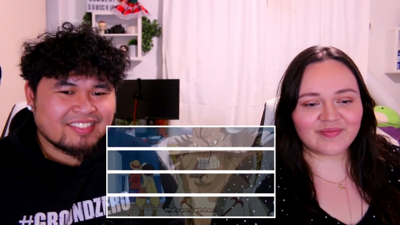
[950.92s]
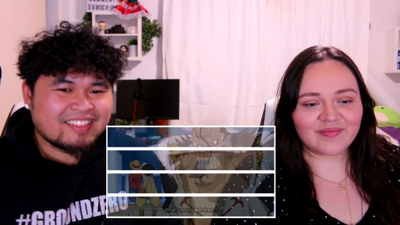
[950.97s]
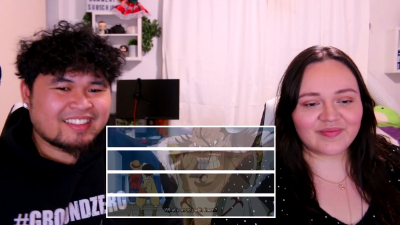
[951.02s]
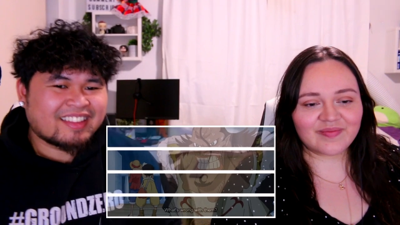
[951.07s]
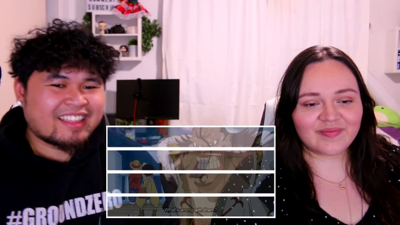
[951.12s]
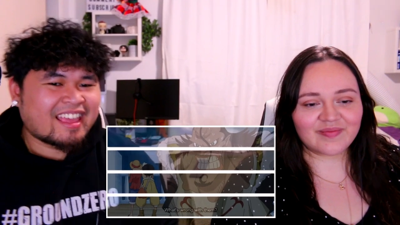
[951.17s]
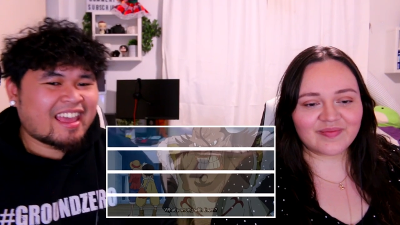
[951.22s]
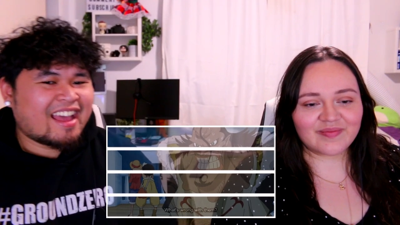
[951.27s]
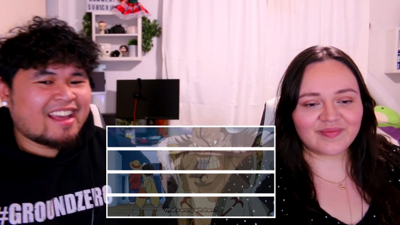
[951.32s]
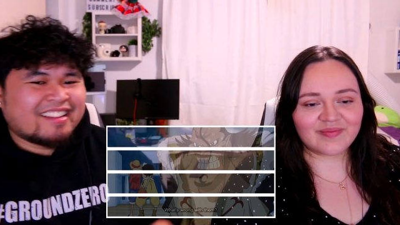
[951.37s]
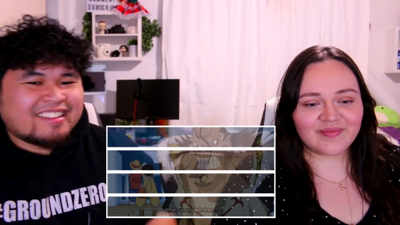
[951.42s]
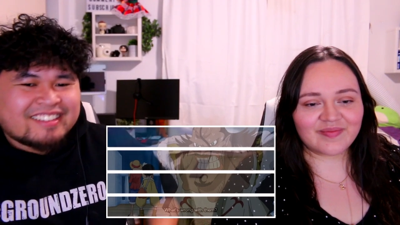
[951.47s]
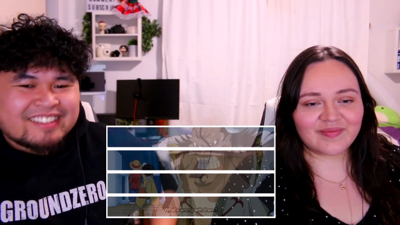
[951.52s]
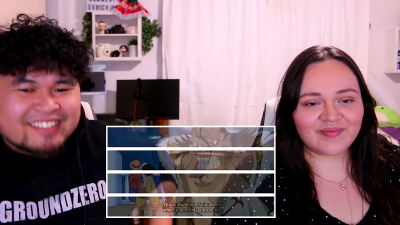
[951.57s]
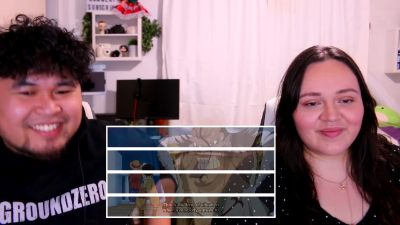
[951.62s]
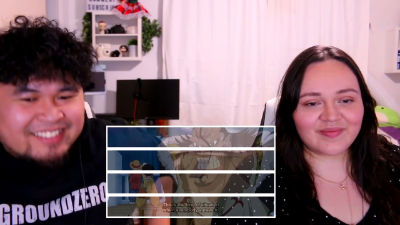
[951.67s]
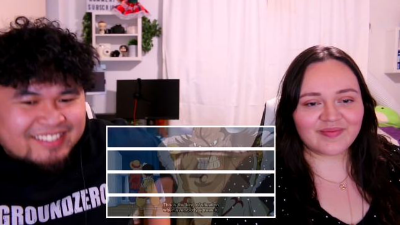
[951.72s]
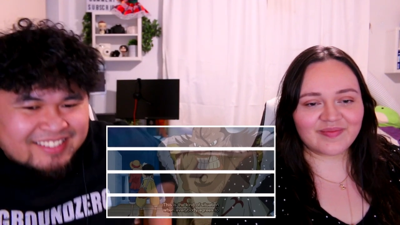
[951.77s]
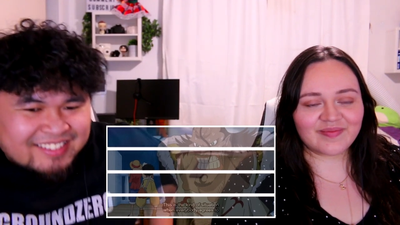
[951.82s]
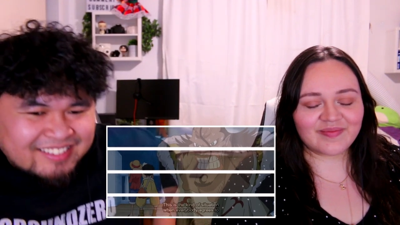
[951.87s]
Speaker 1: yeah,
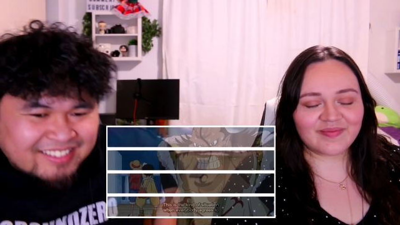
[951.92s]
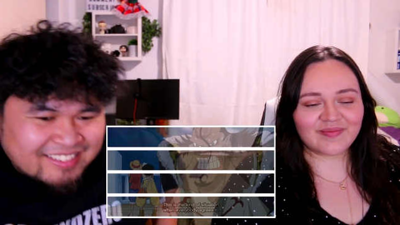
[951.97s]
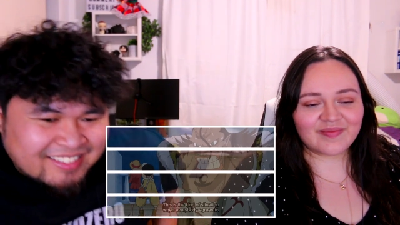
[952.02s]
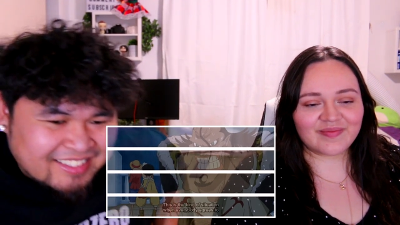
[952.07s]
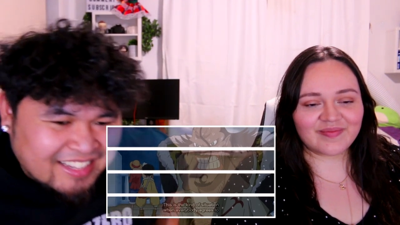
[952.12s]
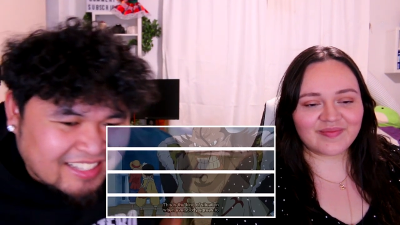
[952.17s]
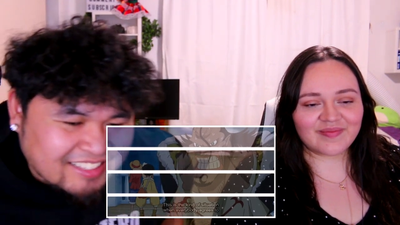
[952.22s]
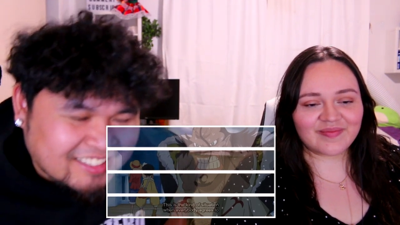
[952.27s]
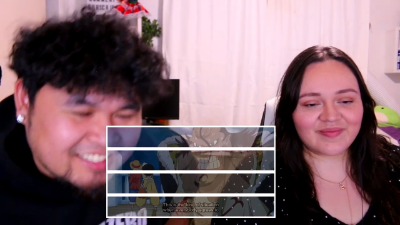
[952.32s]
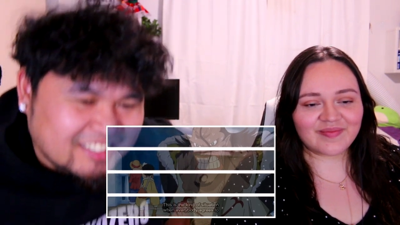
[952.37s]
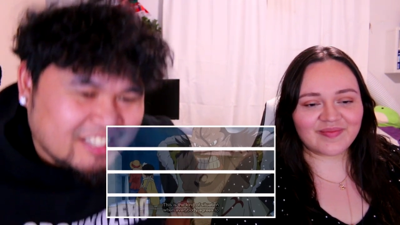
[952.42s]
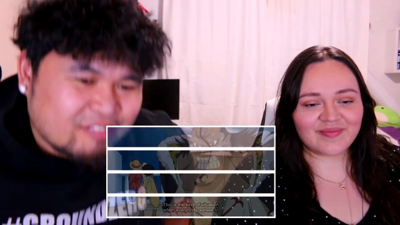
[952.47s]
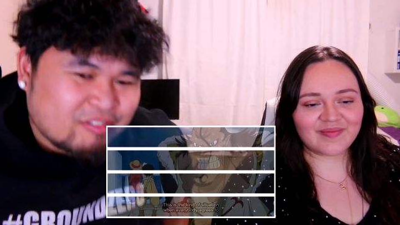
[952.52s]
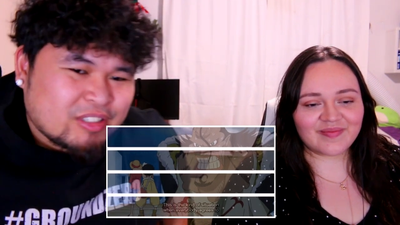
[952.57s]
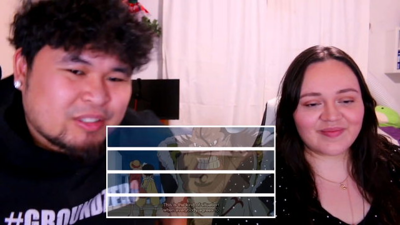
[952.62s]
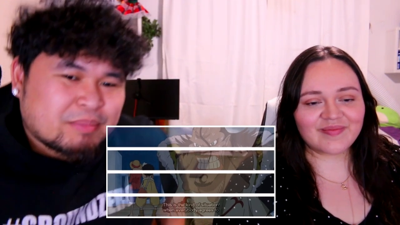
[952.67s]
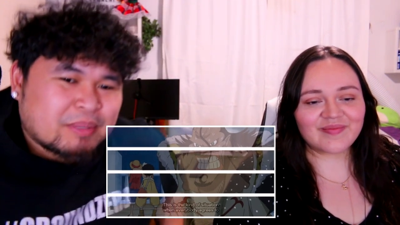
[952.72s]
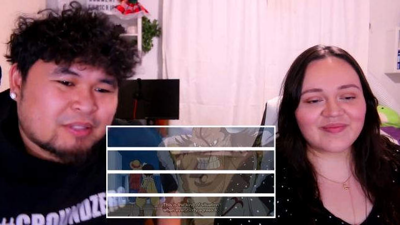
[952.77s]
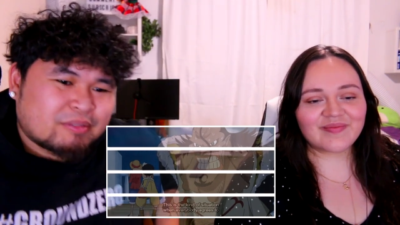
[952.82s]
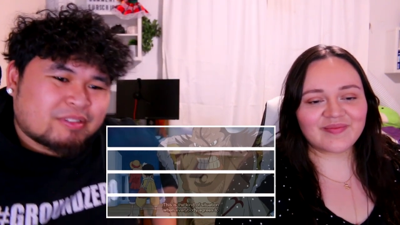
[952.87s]
dude. That's the
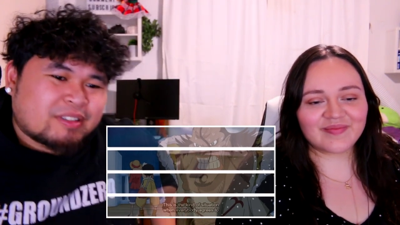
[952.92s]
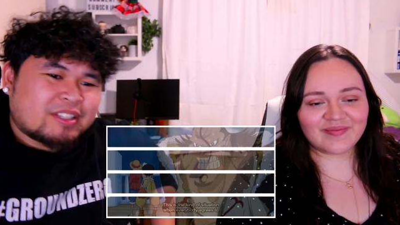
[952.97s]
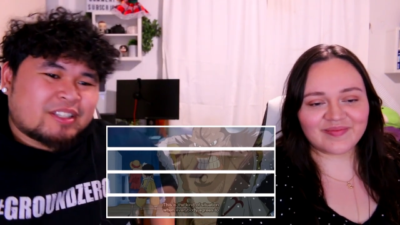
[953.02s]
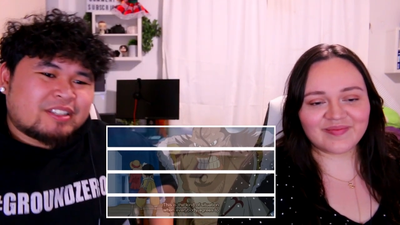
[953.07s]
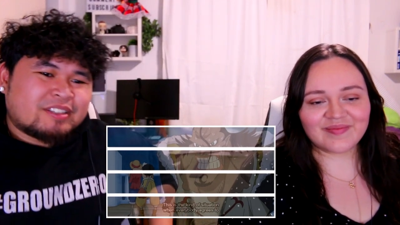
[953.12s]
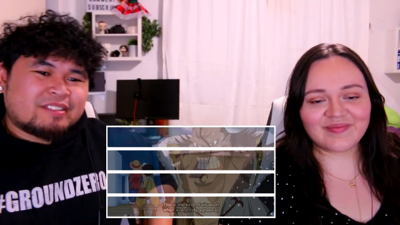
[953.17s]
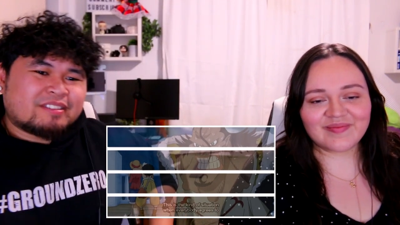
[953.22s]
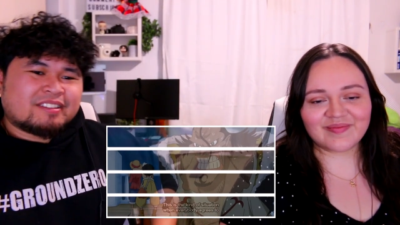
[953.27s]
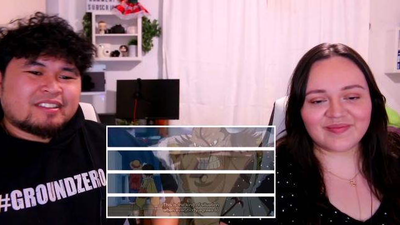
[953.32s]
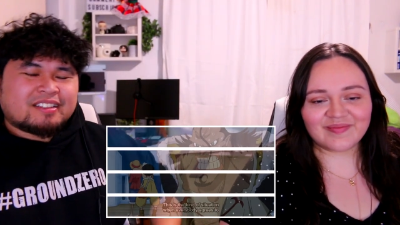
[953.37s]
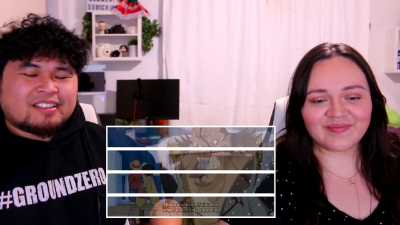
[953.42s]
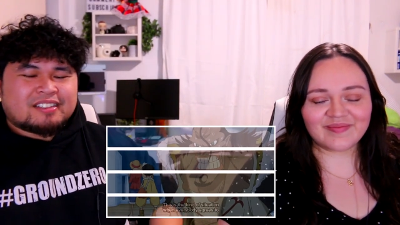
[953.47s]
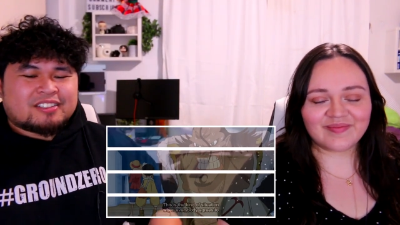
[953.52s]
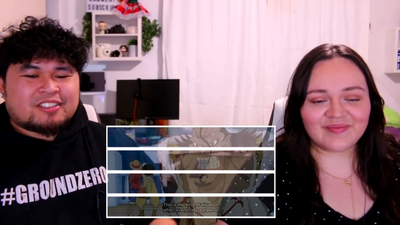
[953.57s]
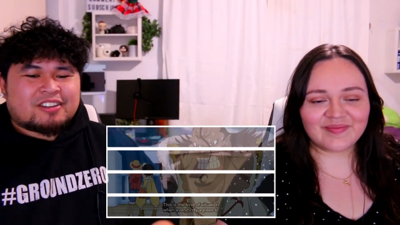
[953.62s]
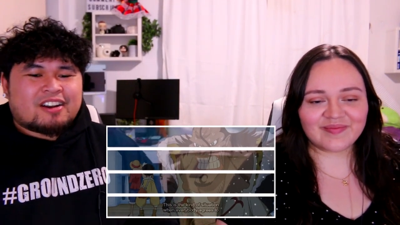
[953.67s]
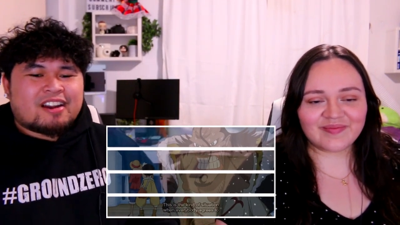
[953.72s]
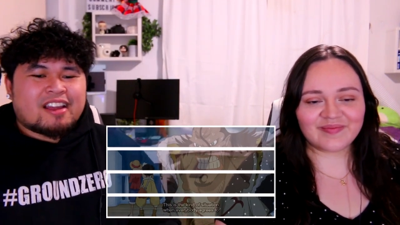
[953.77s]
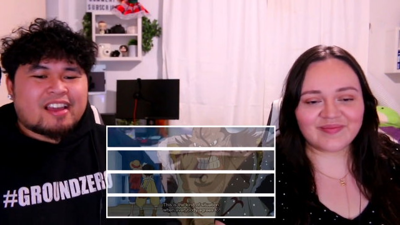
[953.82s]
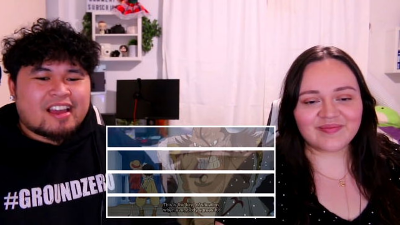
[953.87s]
difference between you and the
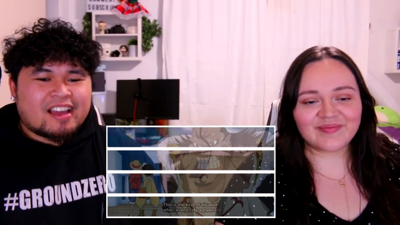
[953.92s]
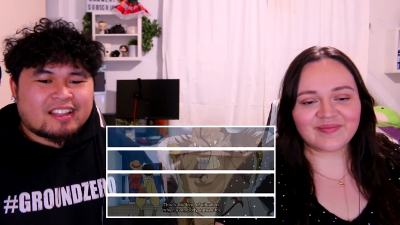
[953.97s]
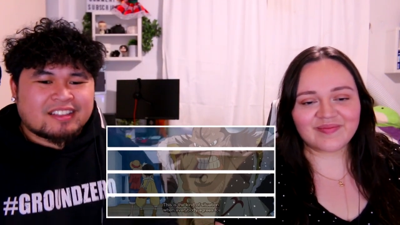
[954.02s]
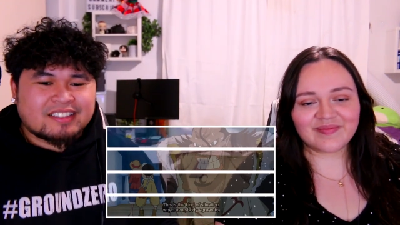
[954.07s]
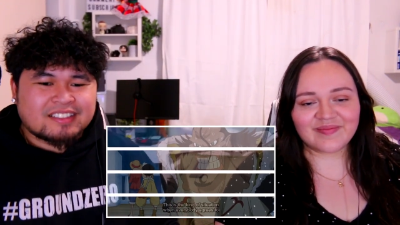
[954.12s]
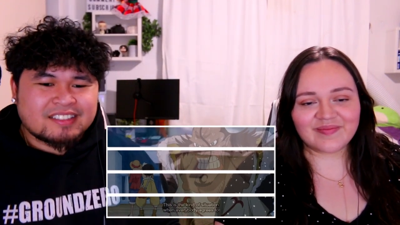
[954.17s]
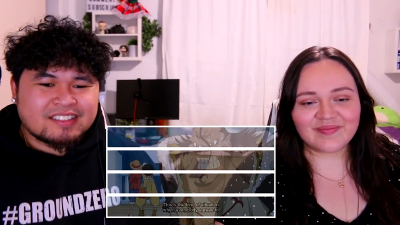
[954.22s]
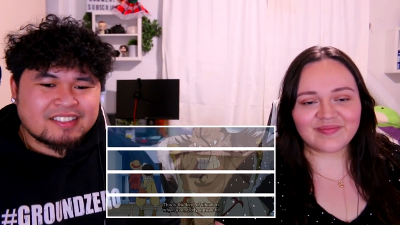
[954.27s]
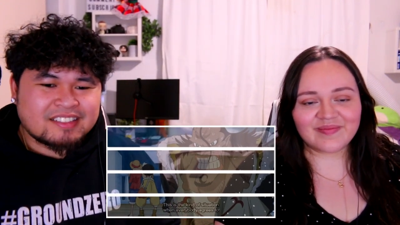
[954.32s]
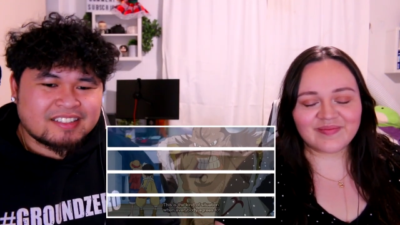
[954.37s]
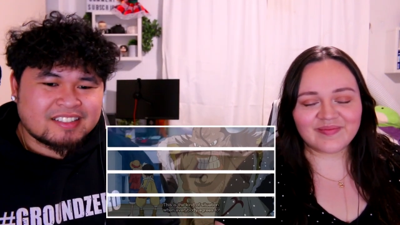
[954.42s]
Straw Hats.